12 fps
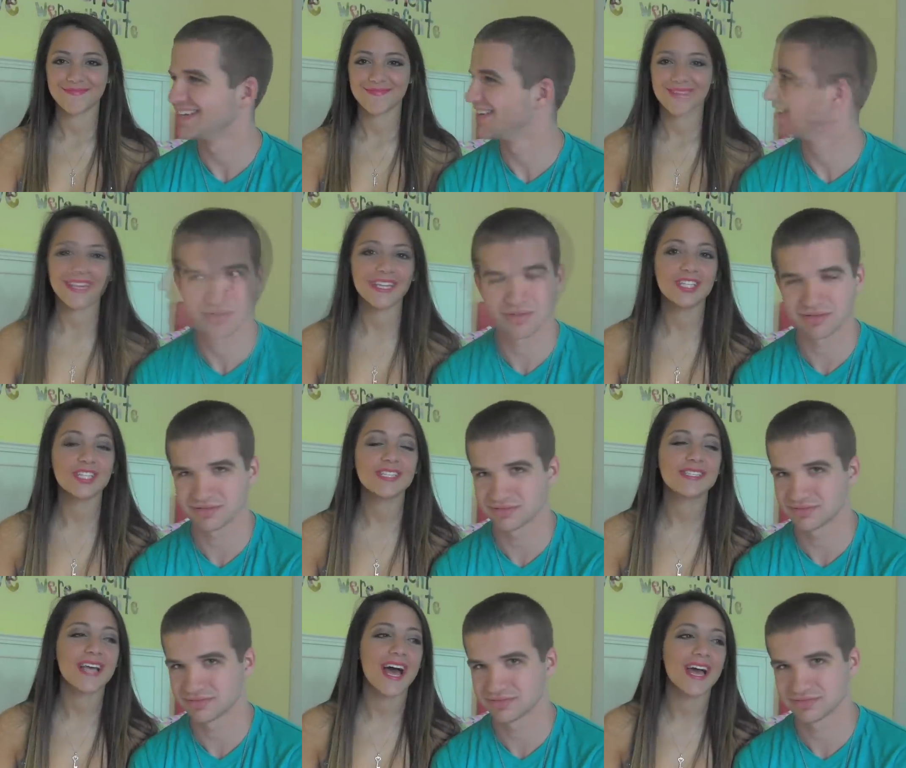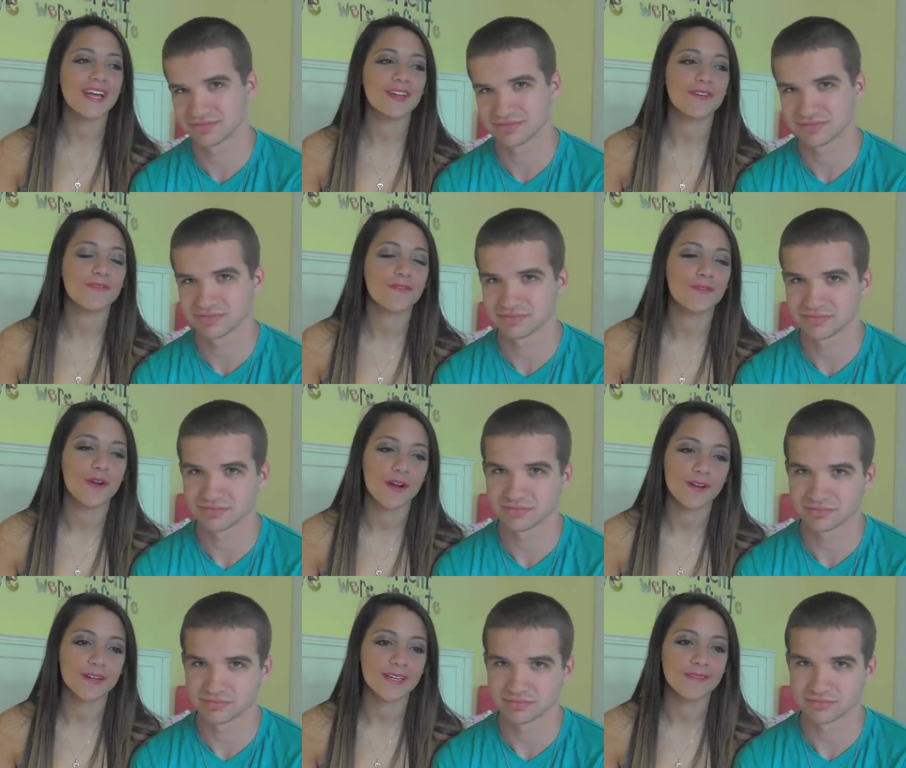Speaker 1: and he just sat in a
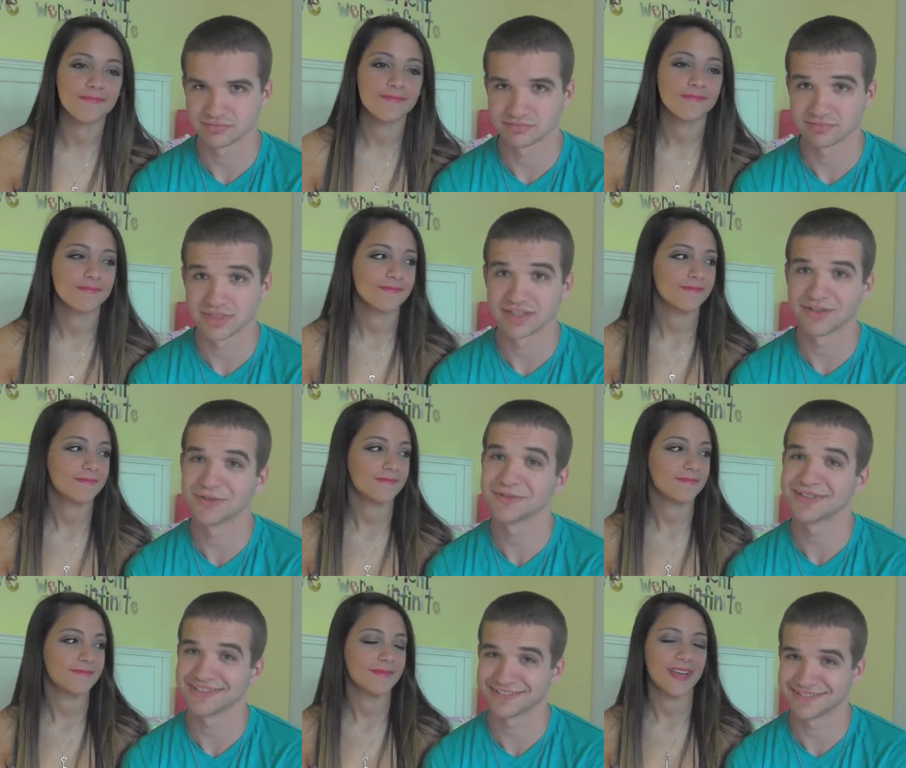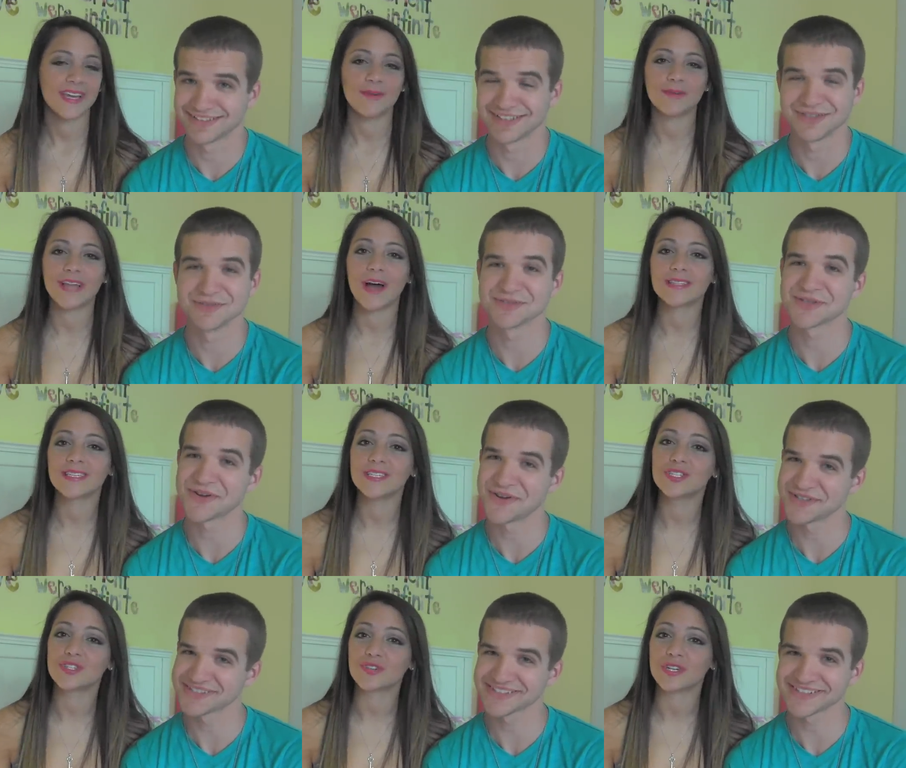Ferrari. Oh yeah. And it, it that's his
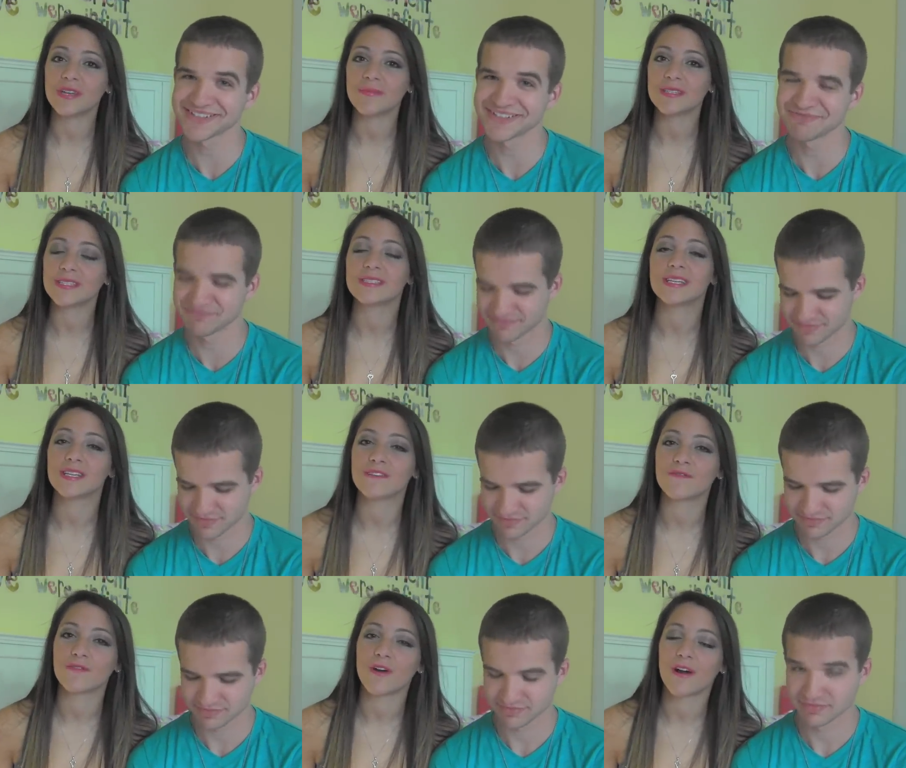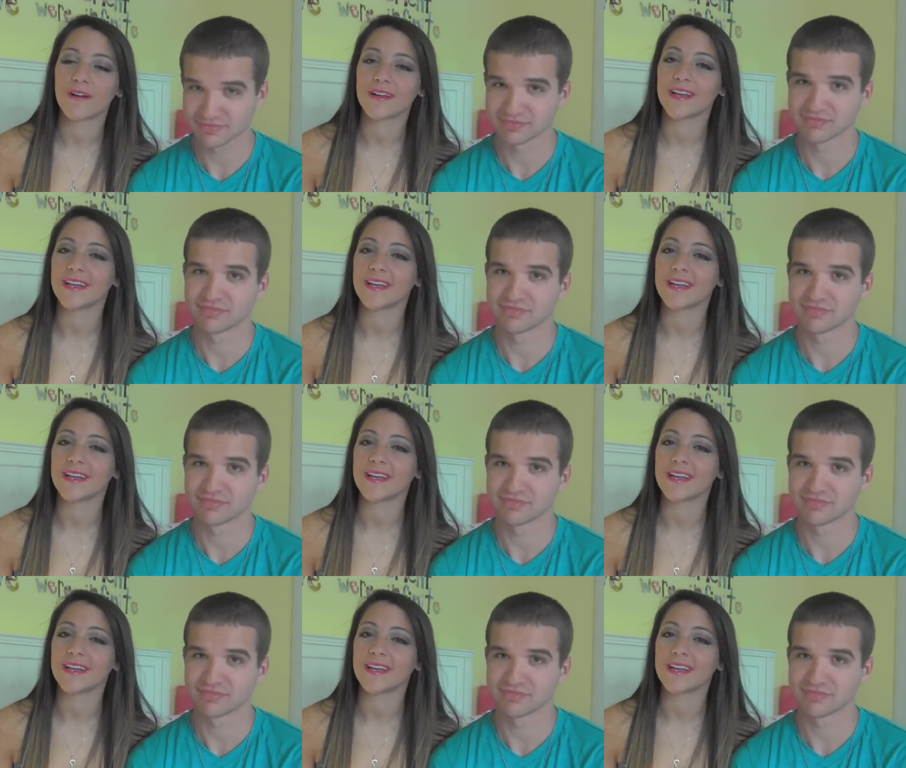awesome. dream is to sit in a Ferrari,